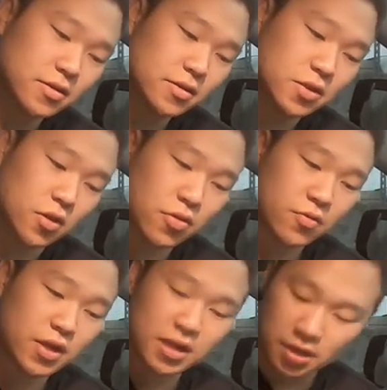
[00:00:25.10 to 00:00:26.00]
So
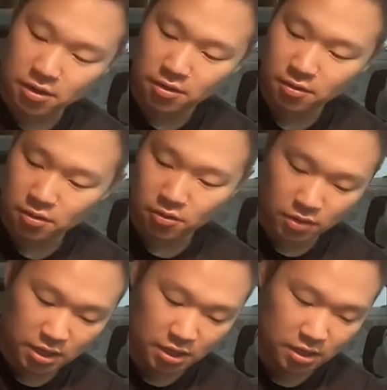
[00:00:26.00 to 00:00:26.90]
3 here,
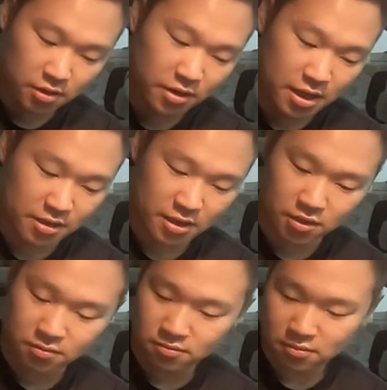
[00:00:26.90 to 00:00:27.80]
3 here, and
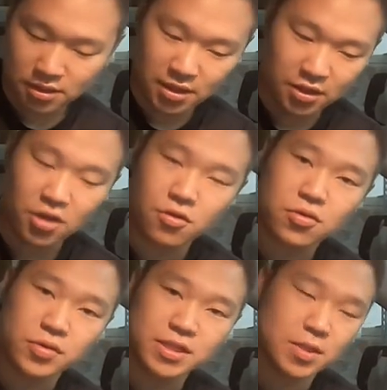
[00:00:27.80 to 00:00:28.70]
then get the other
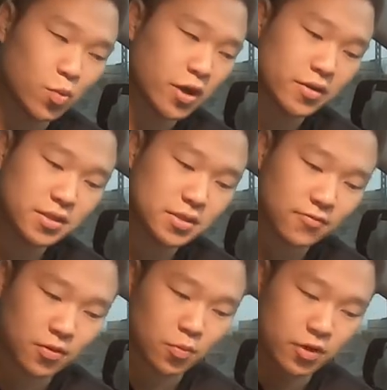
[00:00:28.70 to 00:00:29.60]
3 somewhere else
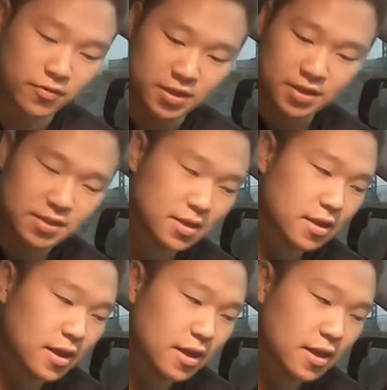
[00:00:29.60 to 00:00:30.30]
from one of these.